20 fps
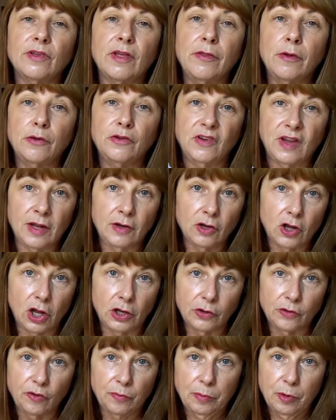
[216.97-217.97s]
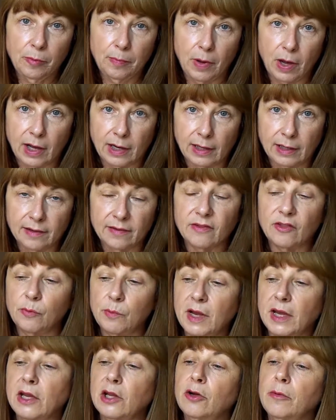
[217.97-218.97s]
and they're $10 per bottle is the
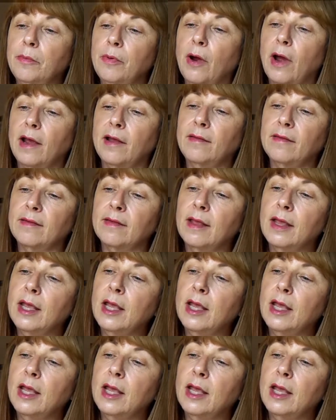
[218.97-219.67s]
regular price,